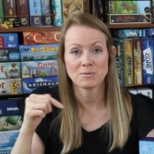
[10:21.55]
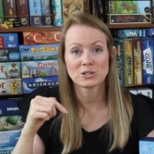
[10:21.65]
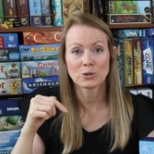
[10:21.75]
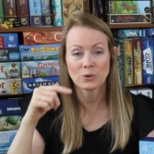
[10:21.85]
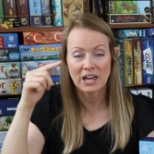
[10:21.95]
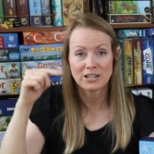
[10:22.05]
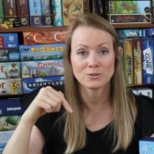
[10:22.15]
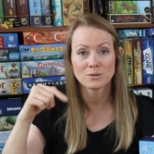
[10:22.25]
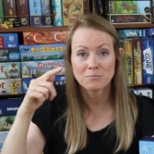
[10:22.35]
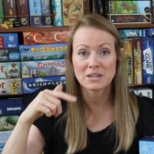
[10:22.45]
It's okay. You
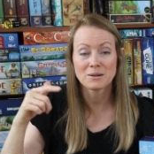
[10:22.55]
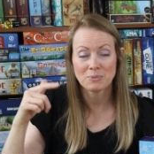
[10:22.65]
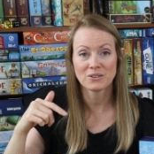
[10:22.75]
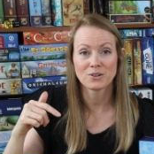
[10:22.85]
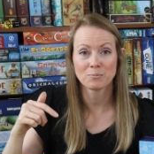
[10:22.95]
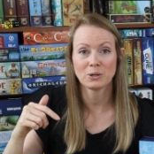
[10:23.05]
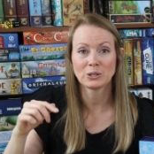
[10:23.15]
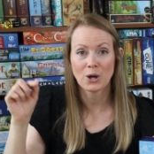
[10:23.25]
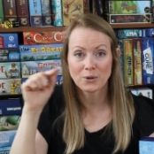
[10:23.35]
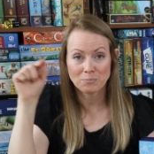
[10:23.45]
can be above or
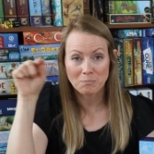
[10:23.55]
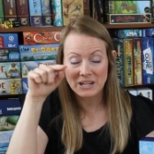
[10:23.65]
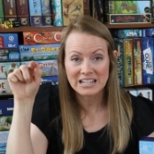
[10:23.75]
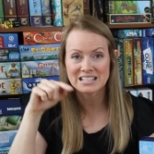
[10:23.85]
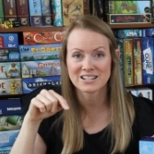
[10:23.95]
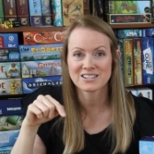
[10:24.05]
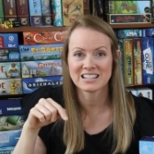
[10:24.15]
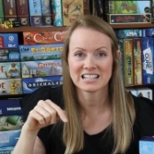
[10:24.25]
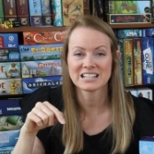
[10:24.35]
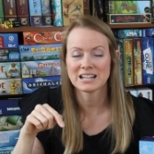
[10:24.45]
below and be
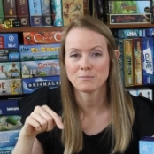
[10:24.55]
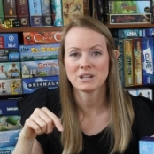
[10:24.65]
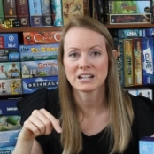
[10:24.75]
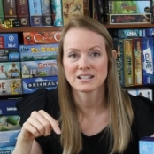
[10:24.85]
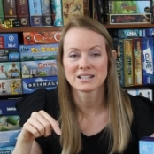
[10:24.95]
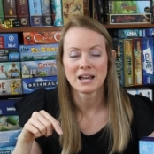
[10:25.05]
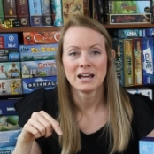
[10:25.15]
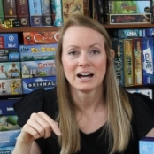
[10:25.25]
essentially the same, because